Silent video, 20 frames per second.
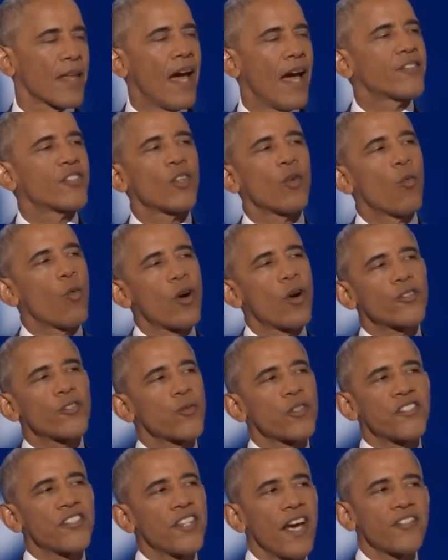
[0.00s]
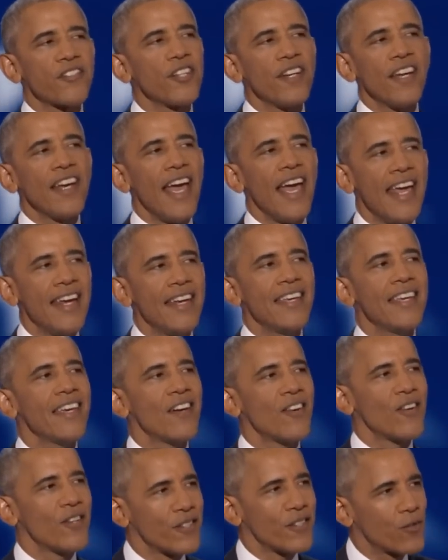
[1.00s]
after the worst recession in 80
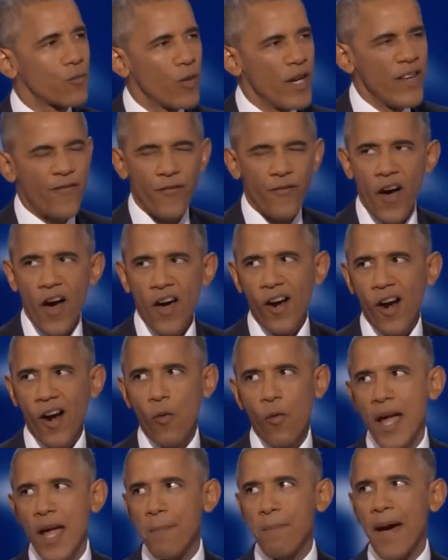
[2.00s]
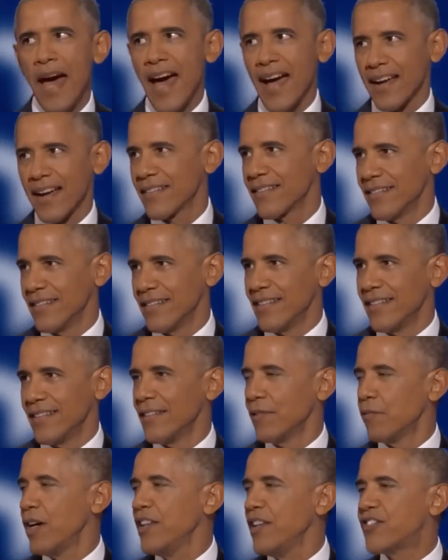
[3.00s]
years, we fought our way back.
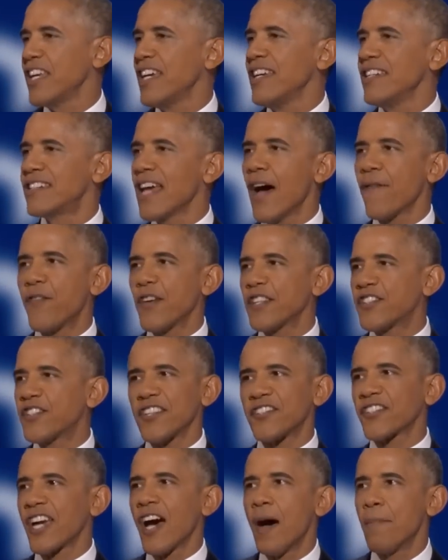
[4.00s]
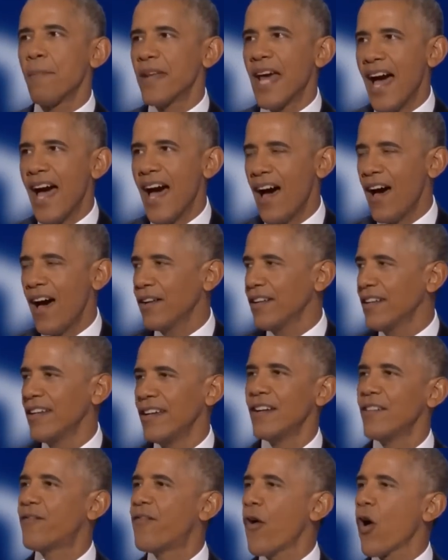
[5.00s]
We've seen deficits come down,
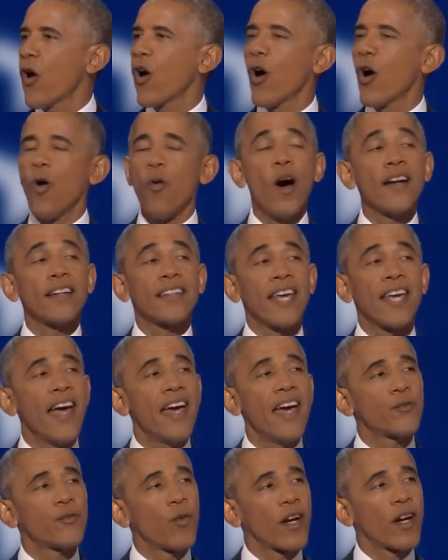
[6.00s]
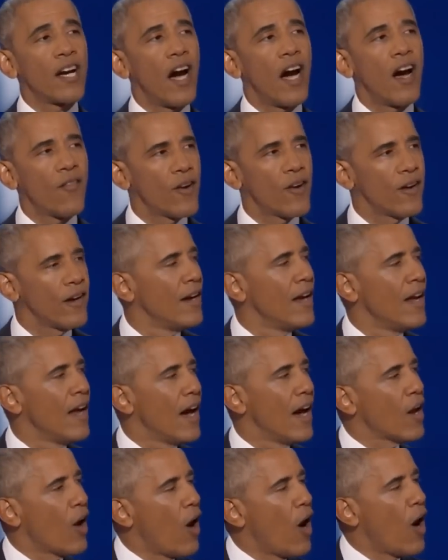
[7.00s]
401ks recover,
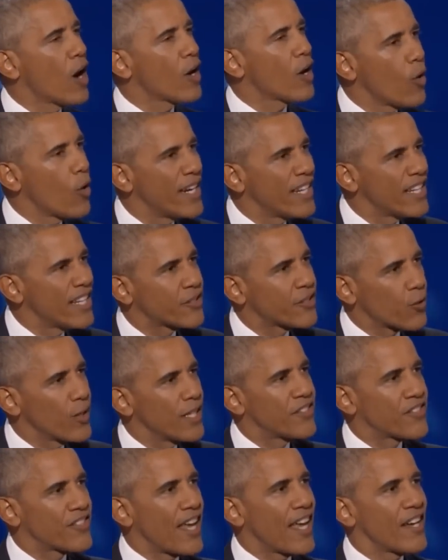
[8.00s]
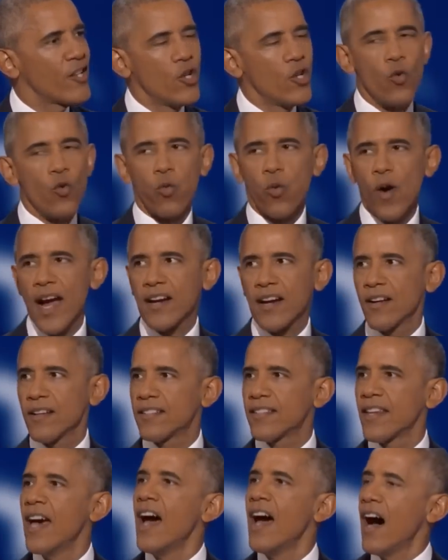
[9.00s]
an auto industry set new
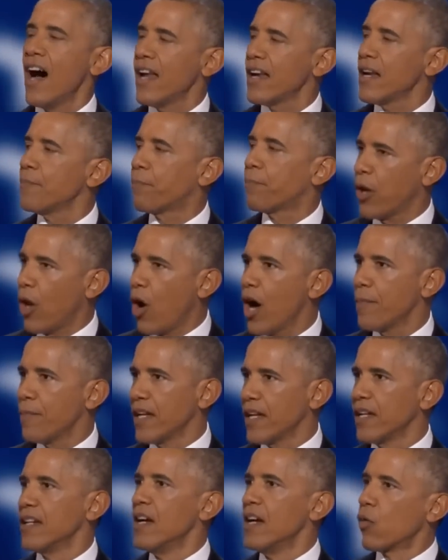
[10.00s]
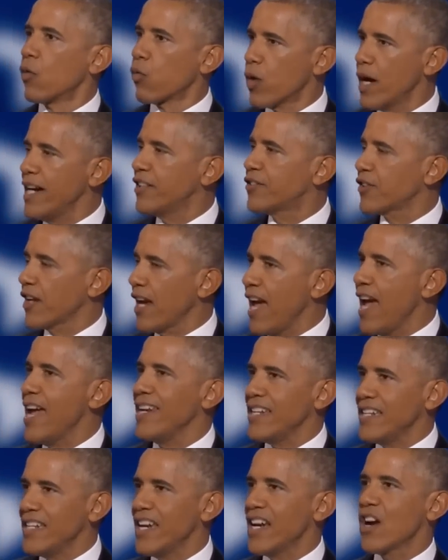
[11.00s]
records, unemployment reach
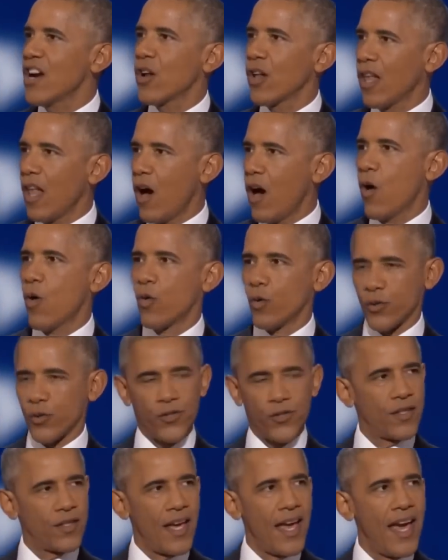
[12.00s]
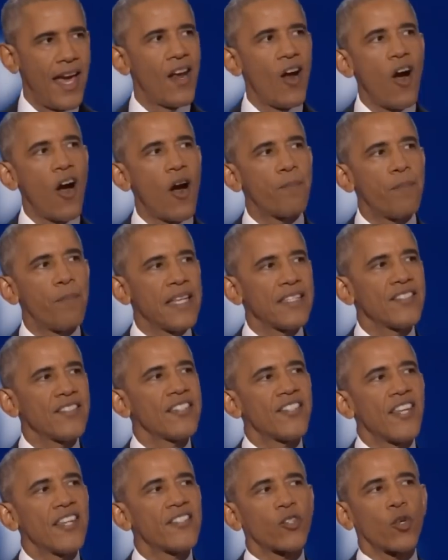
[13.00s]
8-year lows, and our
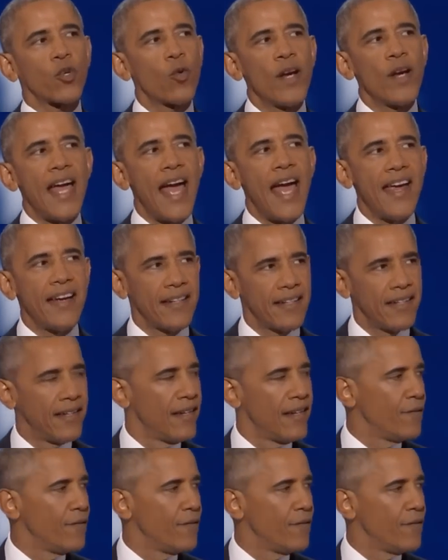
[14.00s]
businesses create